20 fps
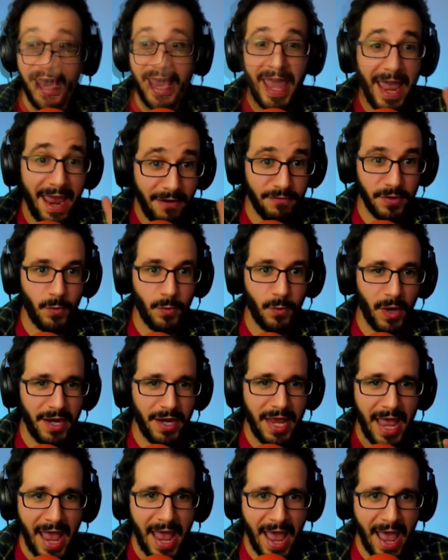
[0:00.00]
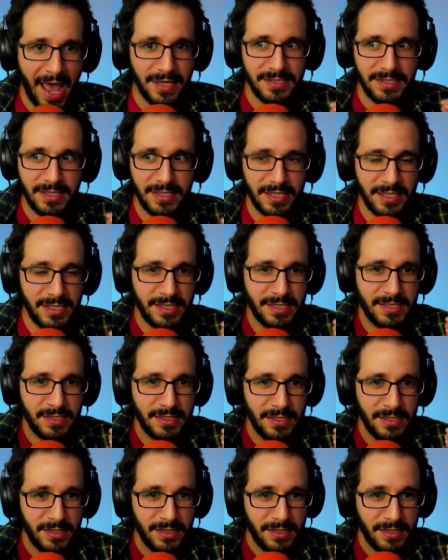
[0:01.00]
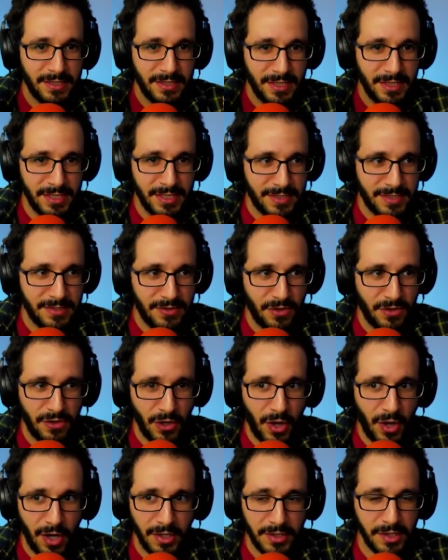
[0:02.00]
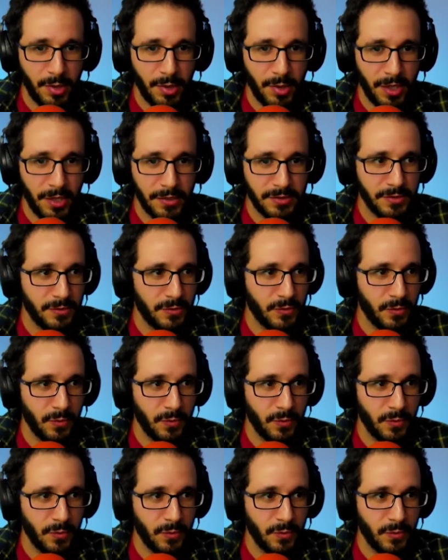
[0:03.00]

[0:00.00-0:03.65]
Everyone has this thought about